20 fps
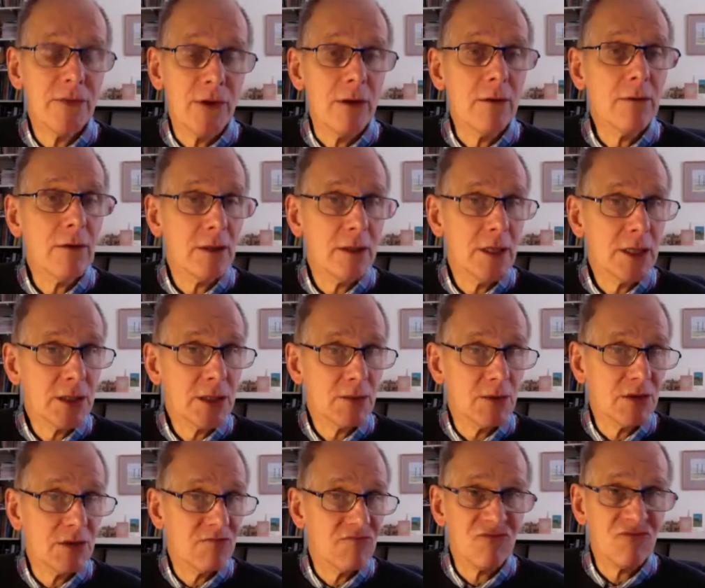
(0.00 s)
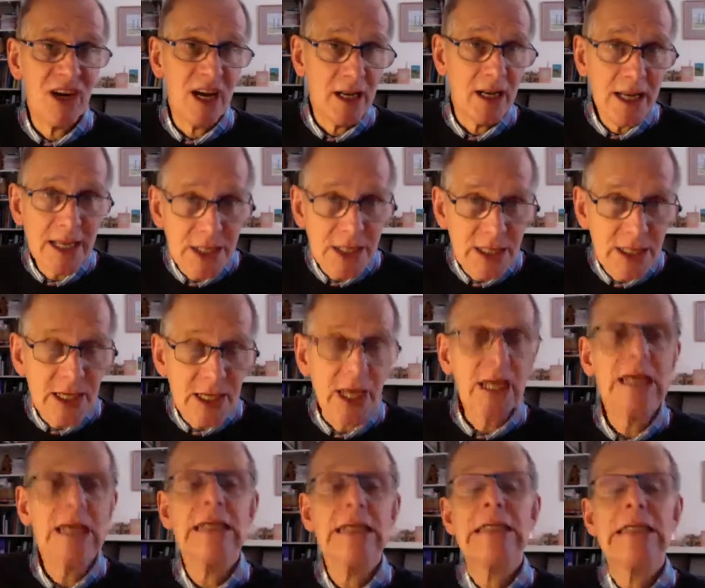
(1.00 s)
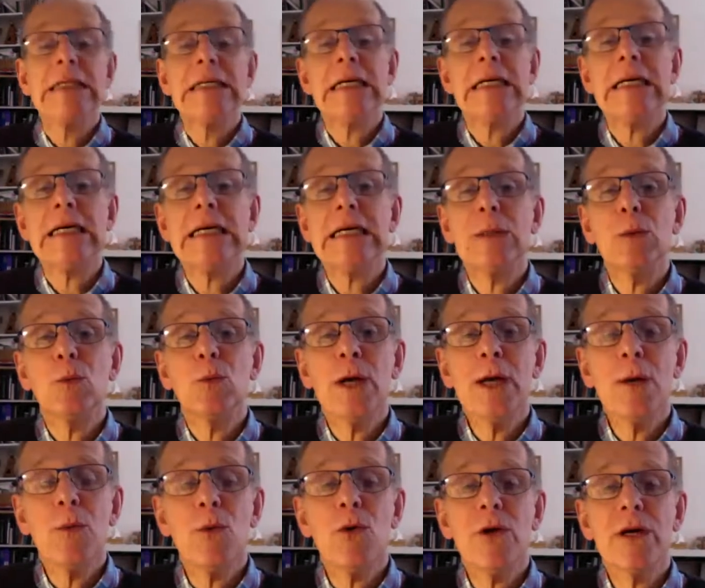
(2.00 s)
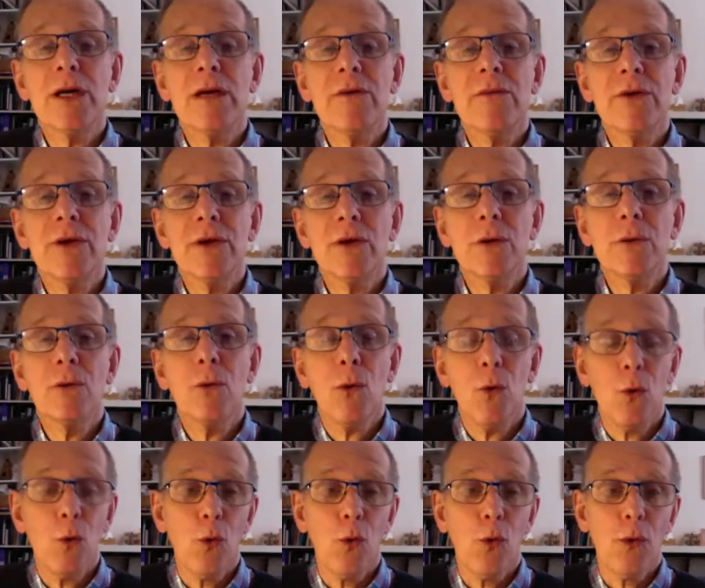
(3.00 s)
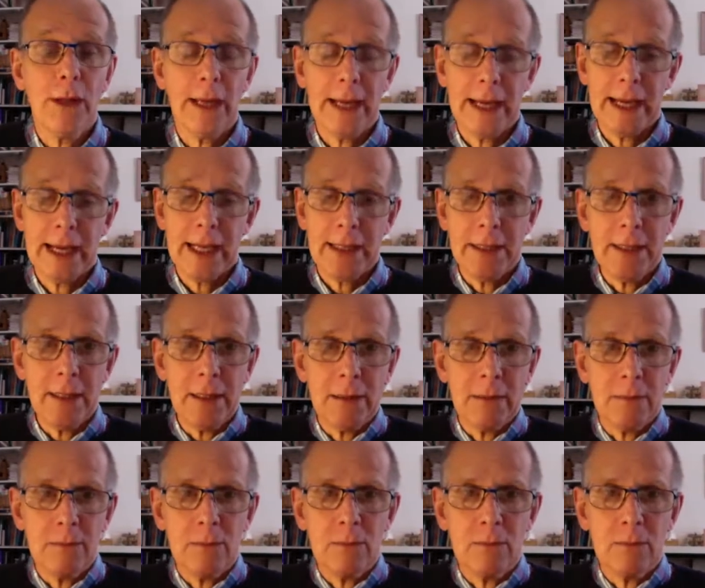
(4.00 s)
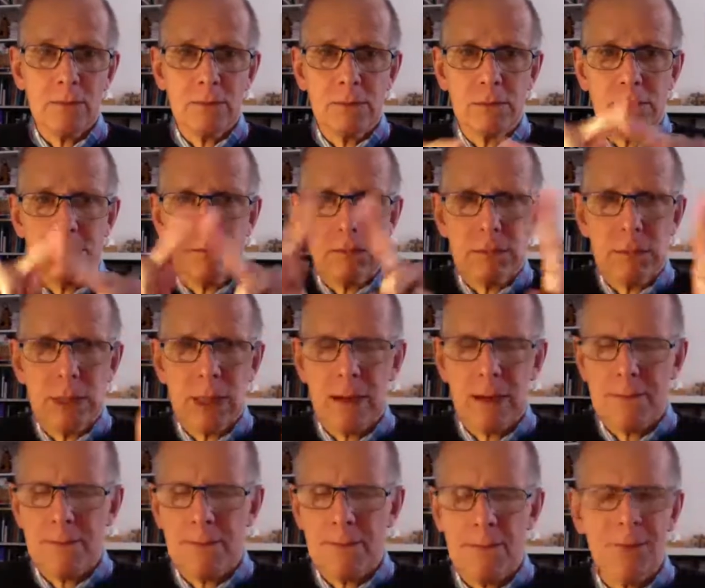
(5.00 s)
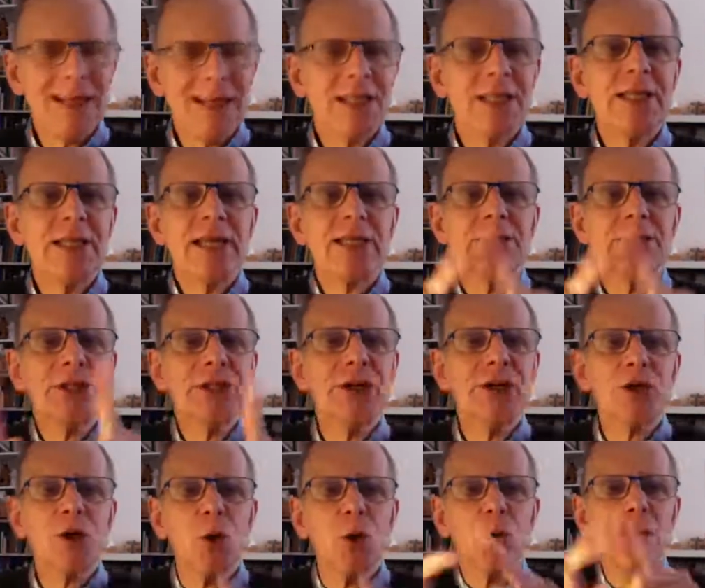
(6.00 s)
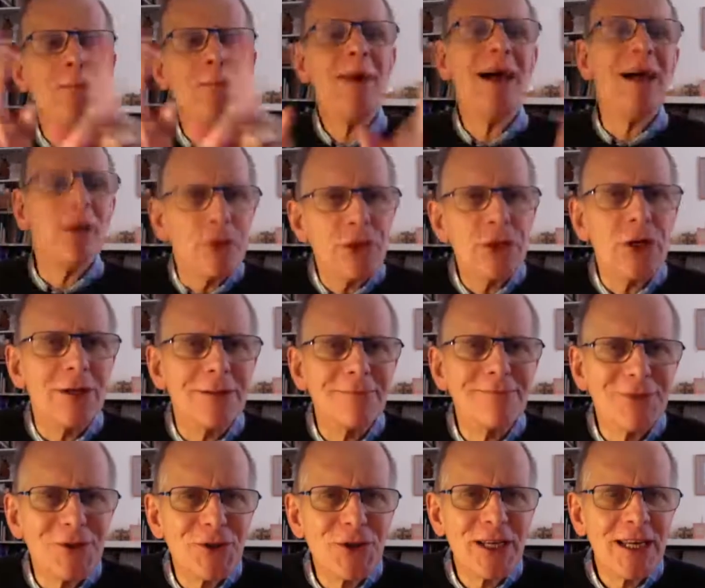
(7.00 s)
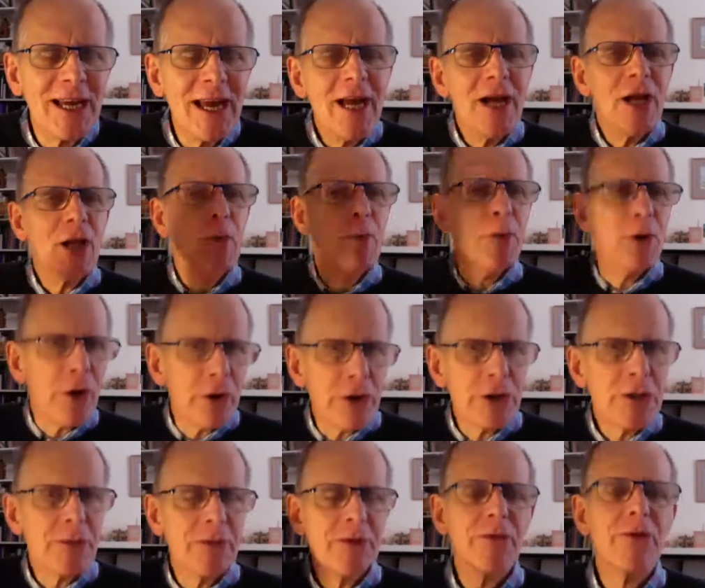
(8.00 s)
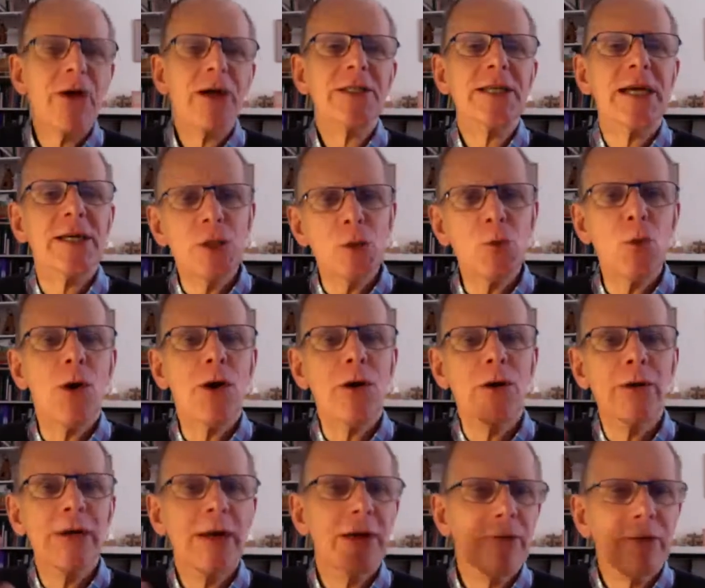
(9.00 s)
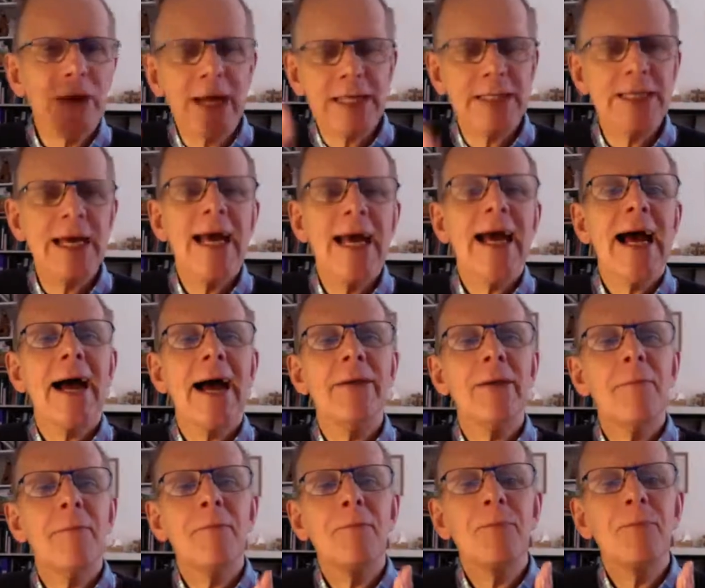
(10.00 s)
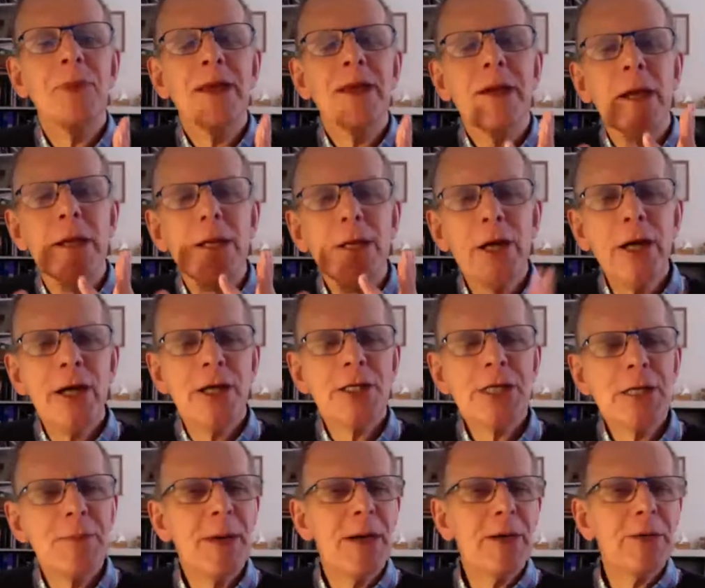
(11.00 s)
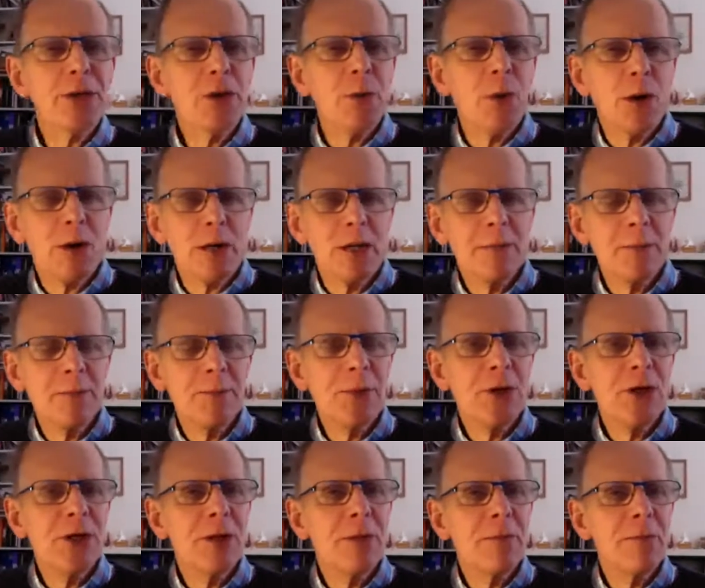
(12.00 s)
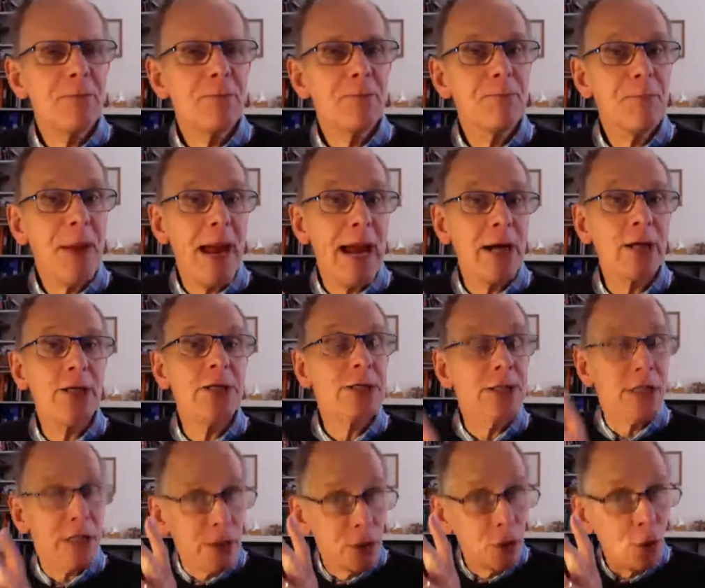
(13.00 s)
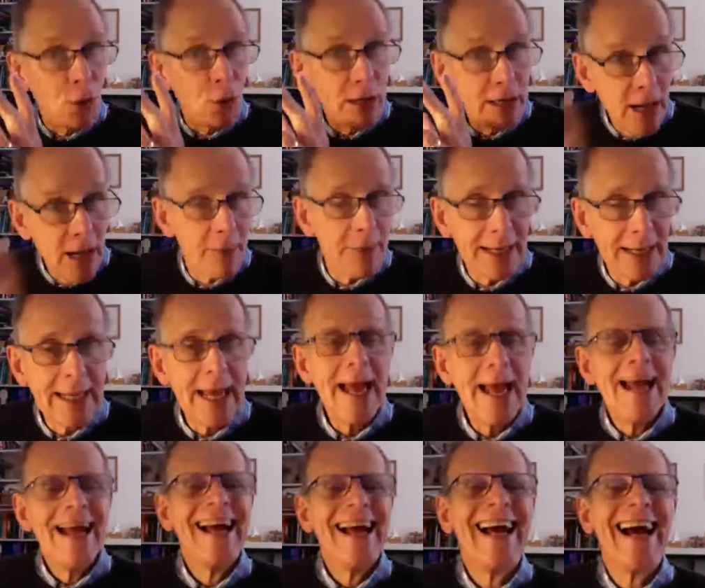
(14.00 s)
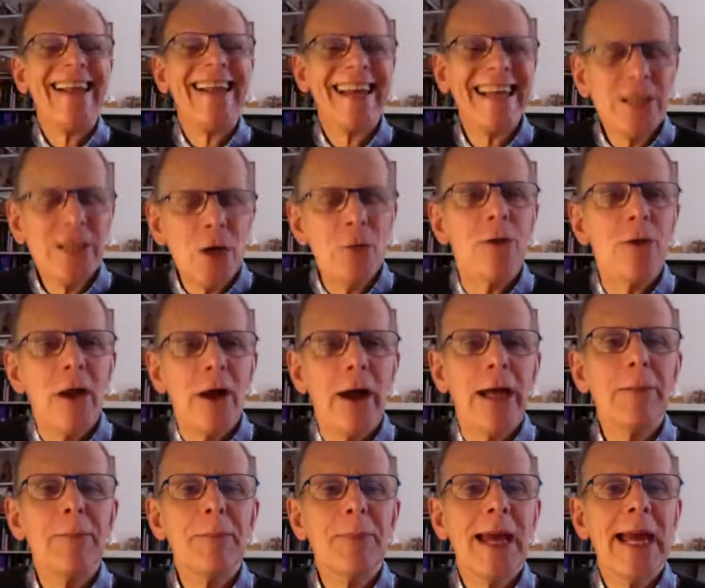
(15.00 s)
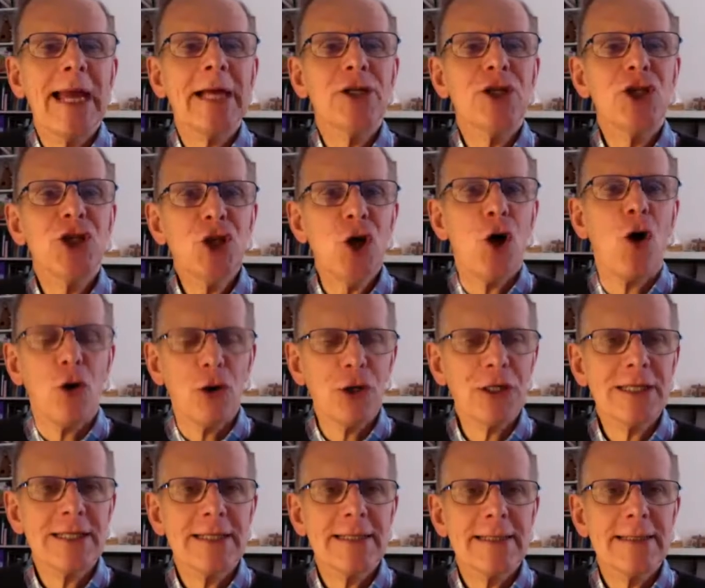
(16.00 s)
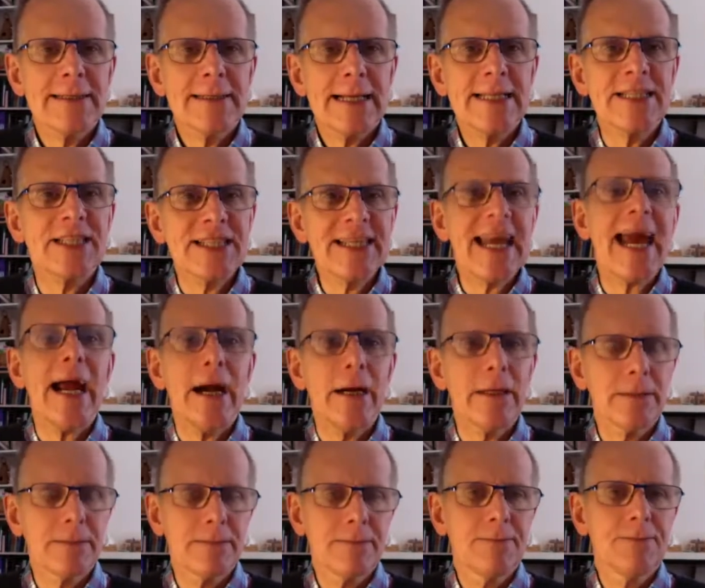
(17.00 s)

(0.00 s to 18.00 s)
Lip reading: you, and this was realistic, we will give you all a little plastic circle with bells on. You see, you put it on top of your rucksack as you walk along, it rings, and it alerts the bears that you're coming, and they don't like being shocked and scared.